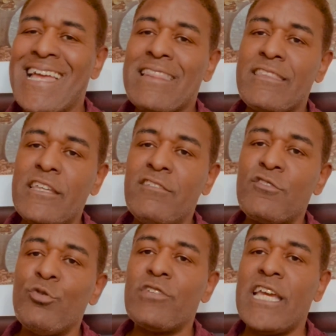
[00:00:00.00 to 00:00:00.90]
These
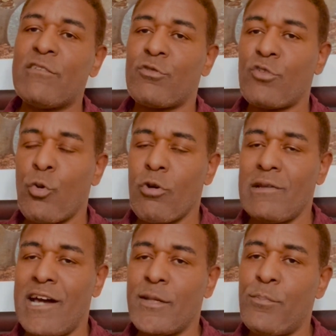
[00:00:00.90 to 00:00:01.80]
two teams would score a
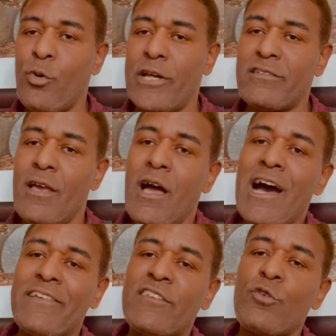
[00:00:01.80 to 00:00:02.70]
lot of points.
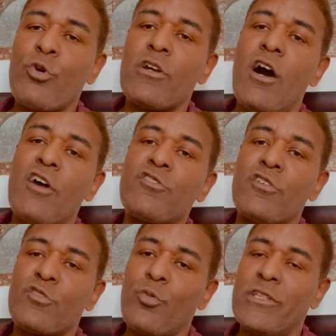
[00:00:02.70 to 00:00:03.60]
Uh, they scored
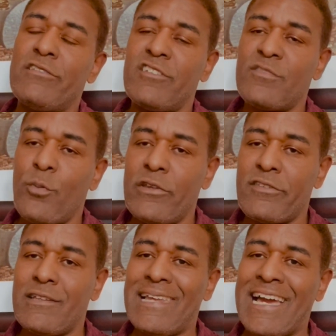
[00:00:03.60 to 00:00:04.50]
126 points
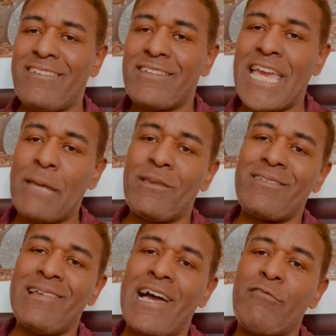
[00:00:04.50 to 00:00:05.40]
in the last game. This
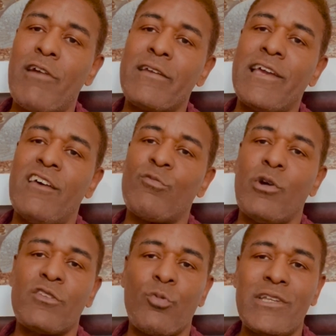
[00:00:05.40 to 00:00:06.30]
line right now is
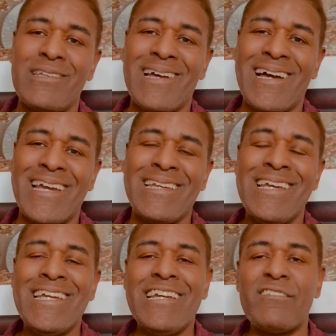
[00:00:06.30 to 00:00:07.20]
129.
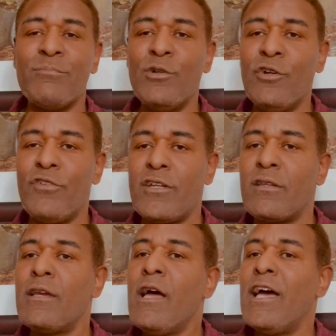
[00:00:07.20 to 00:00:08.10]
It's
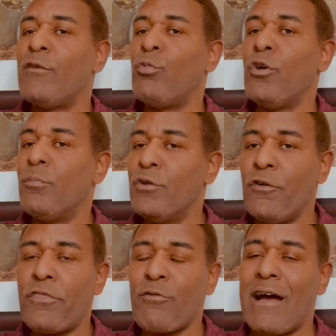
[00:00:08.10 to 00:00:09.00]
moving. It will
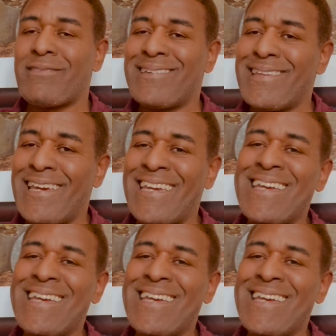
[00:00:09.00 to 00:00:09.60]
move throughout the day